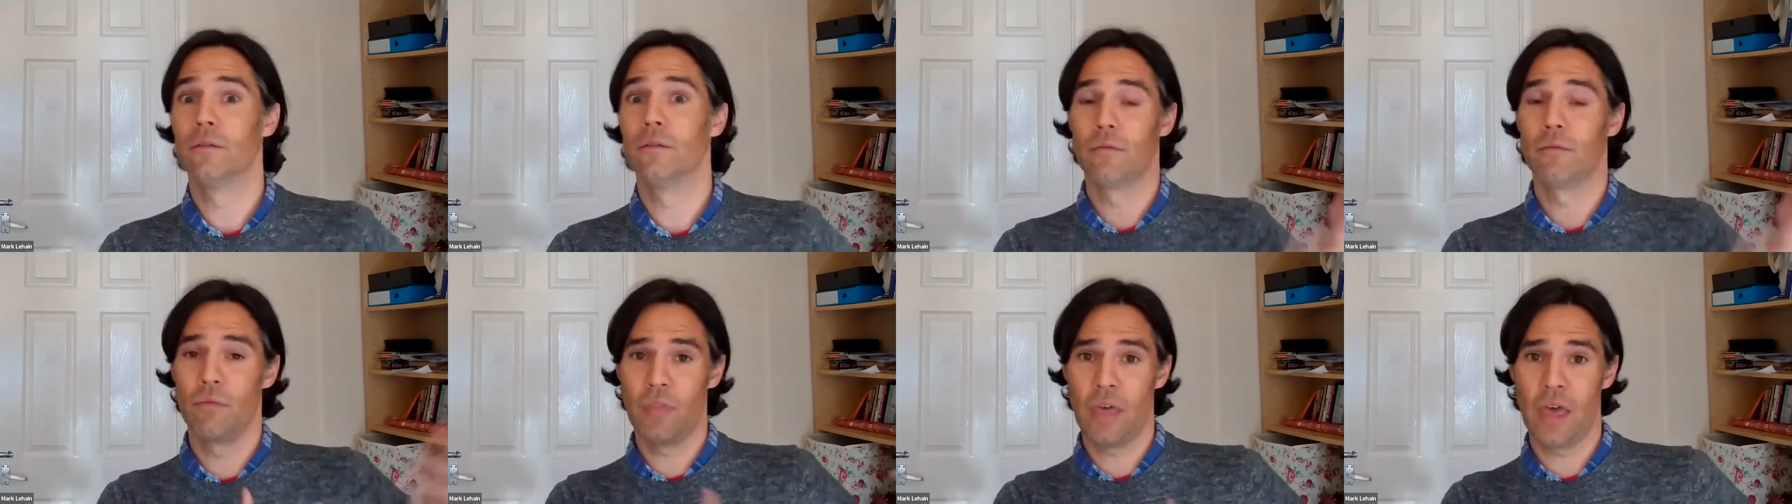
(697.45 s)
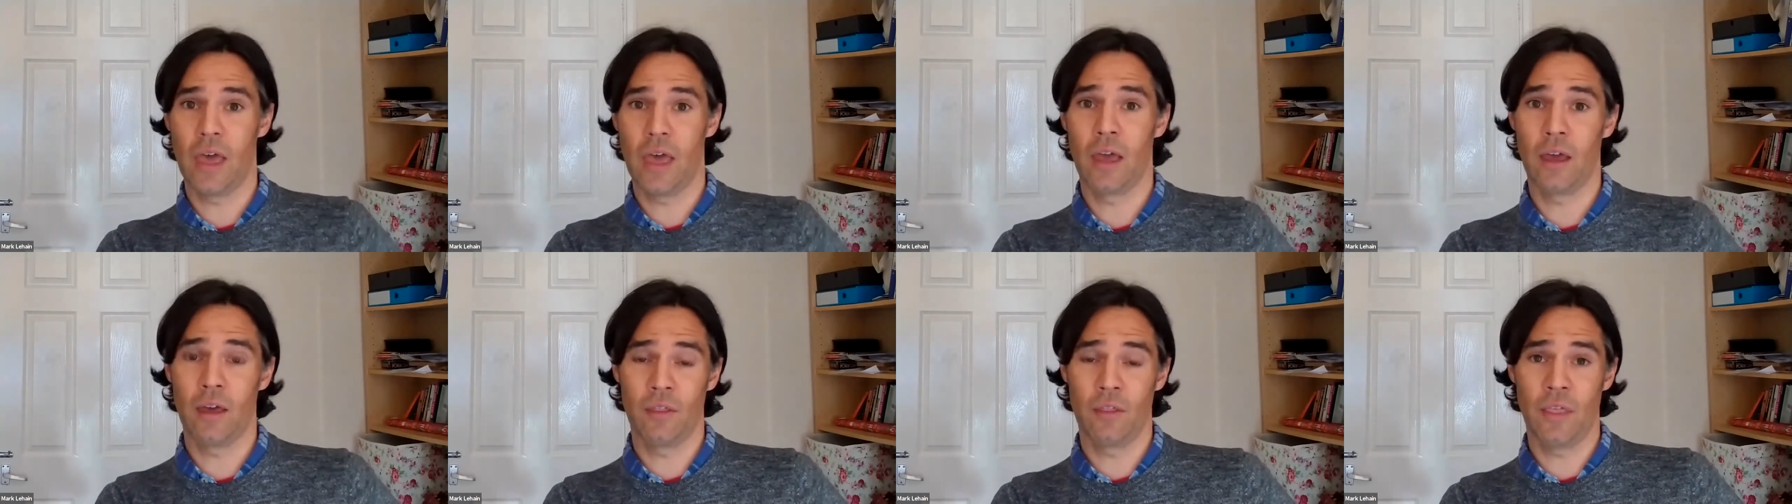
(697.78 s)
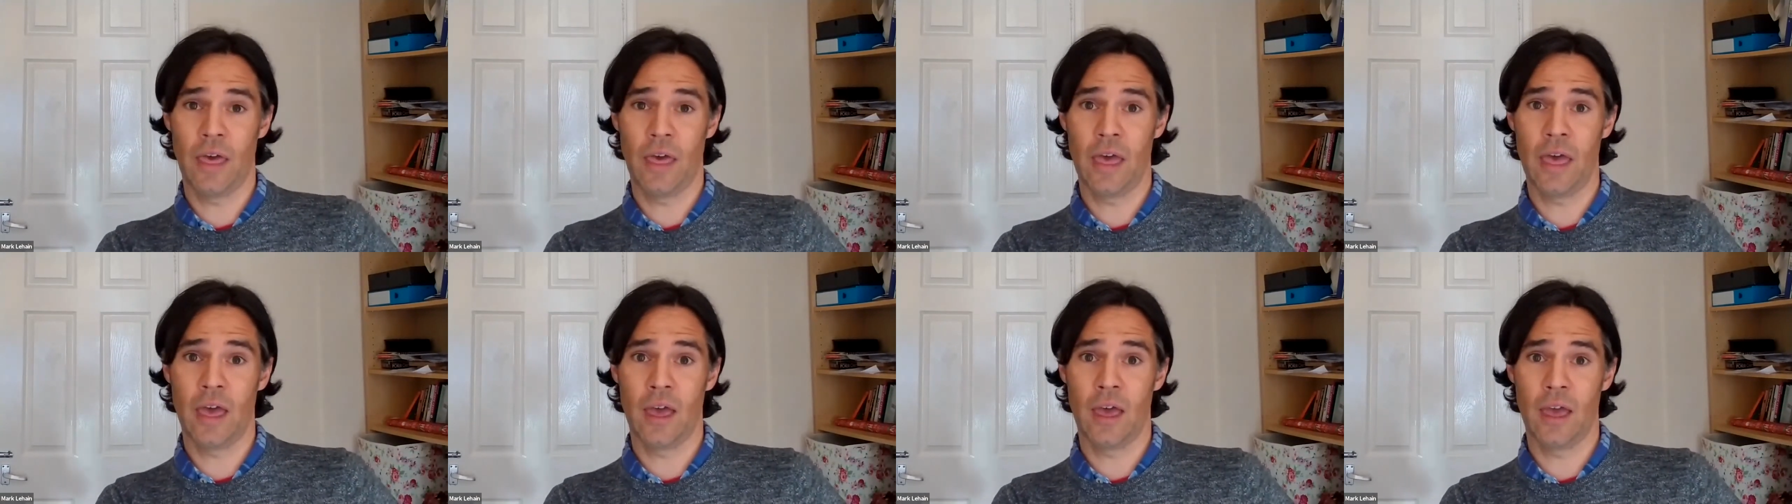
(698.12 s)

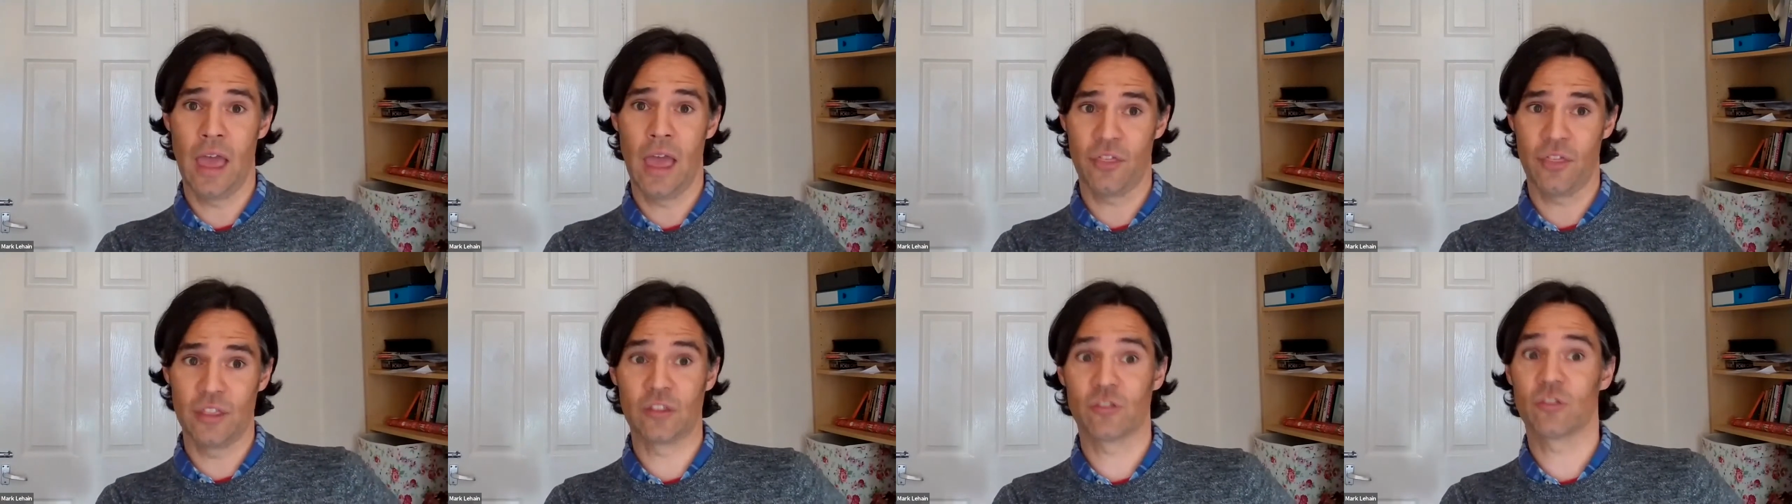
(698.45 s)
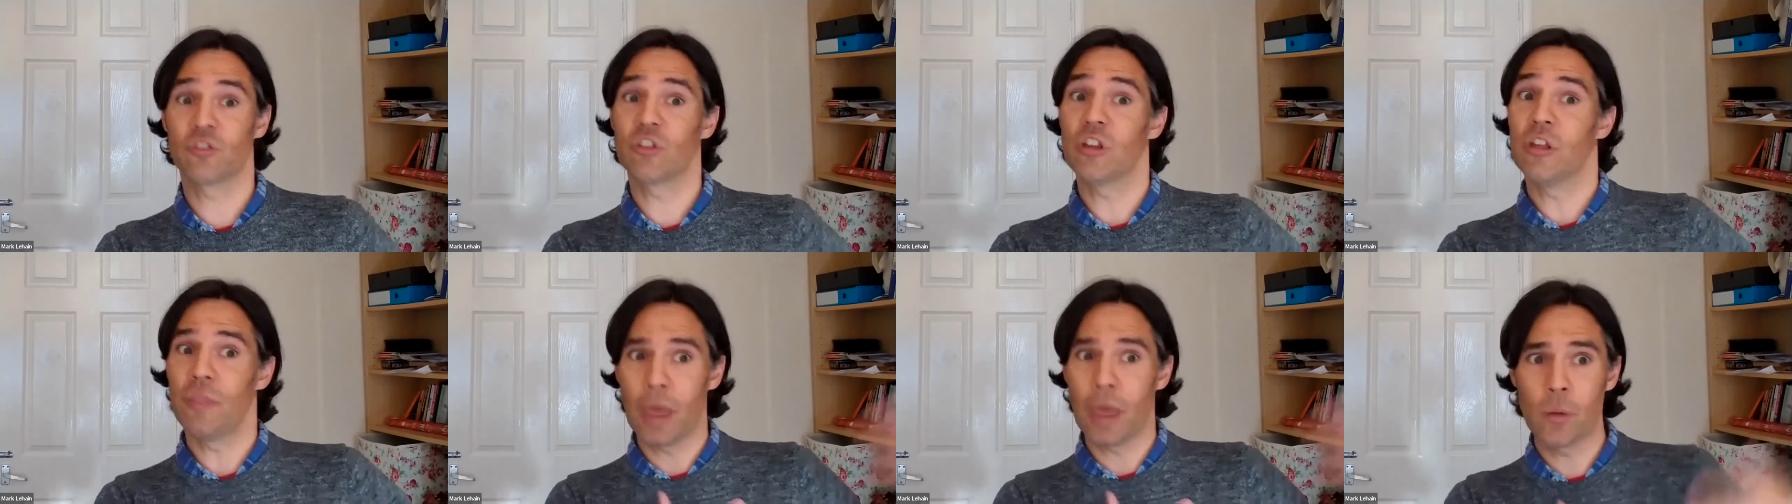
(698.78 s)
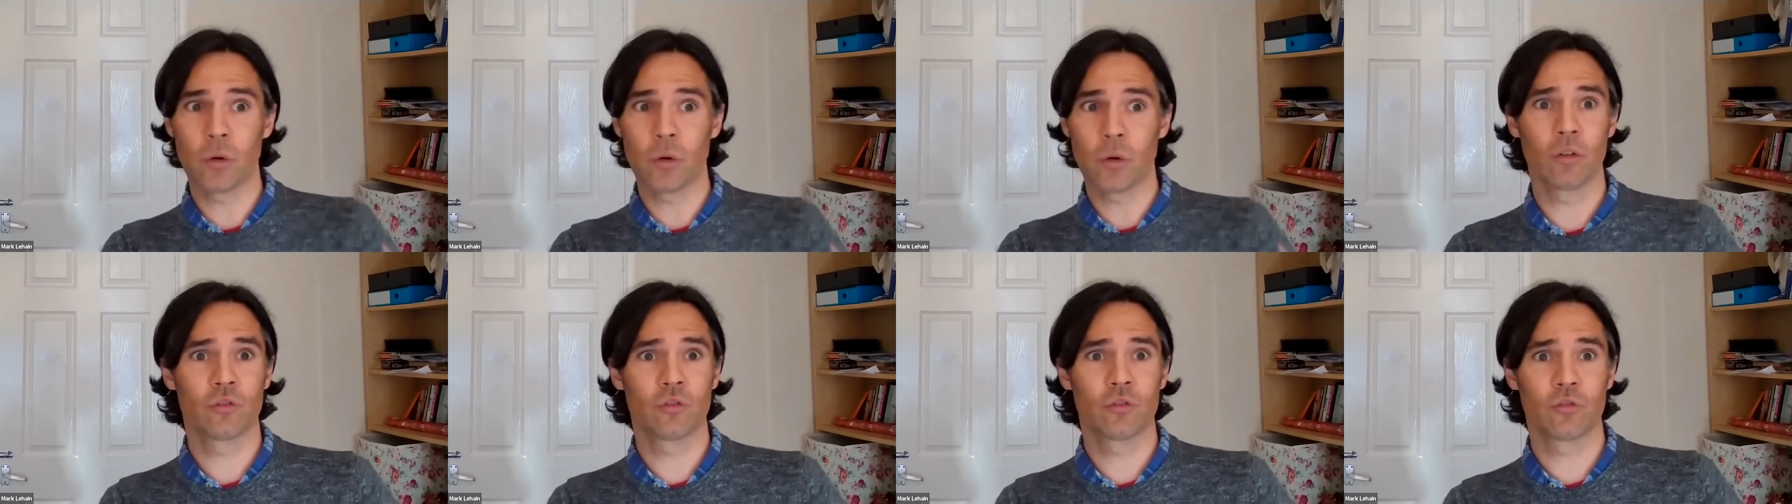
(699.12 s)
their ethnicity, and they would
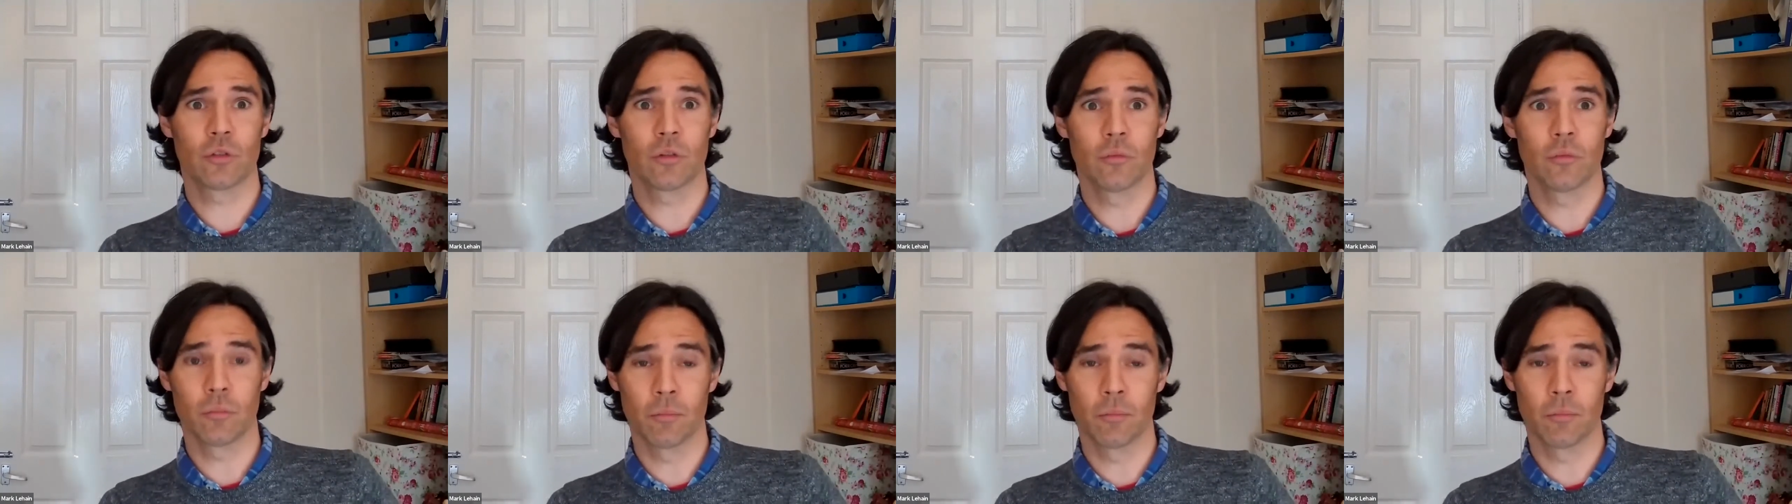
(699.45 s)
ask